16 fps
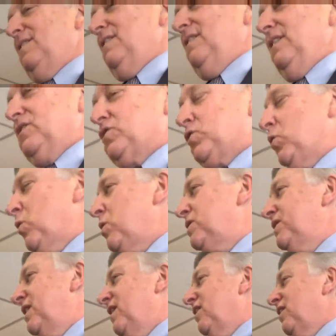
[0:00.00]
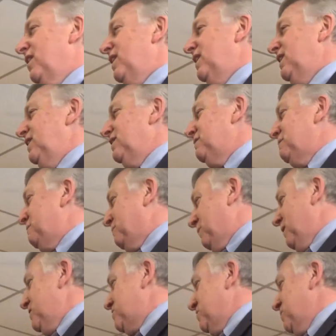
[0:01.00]
extraordinary
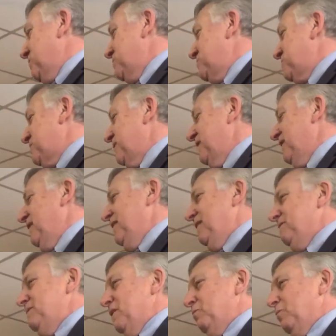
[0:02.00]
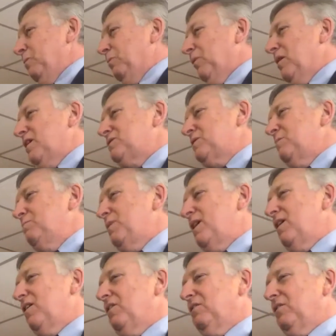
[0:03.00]
pressures that were brought to
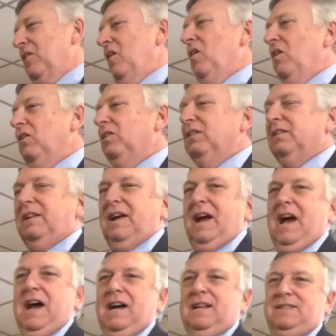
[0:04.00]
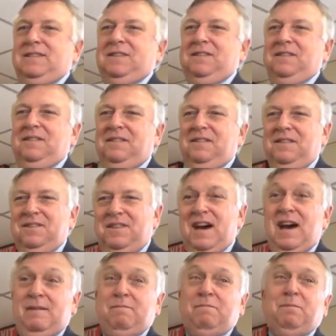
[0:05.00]
bear all at
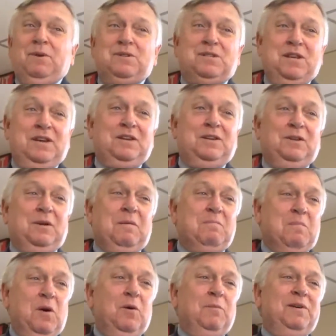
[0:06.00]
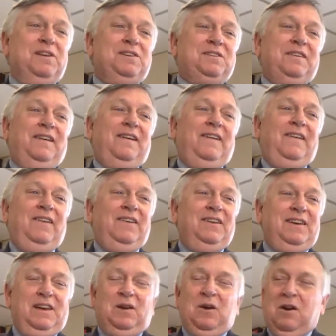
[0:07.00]
that particular moment
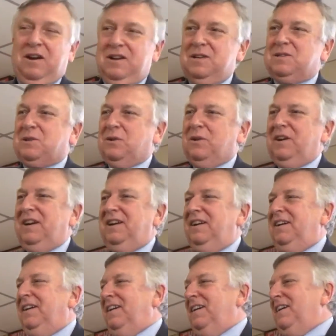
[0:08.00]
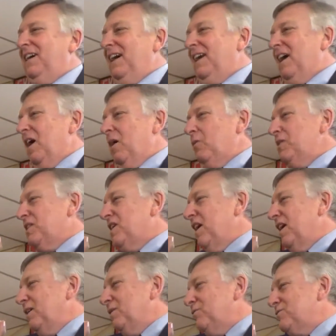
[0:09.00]
in our history and how we
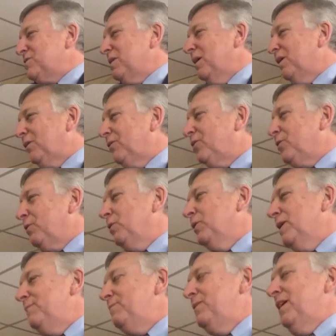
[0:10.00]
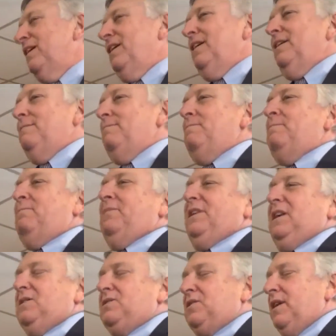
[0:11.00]
kind of slugged through it.
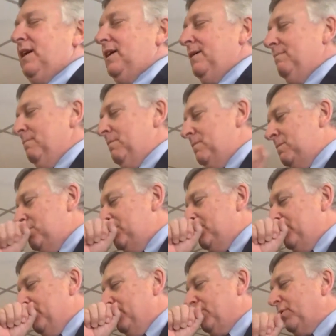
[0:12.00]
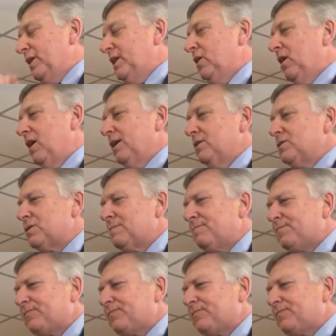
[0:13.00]
It's a pretty honest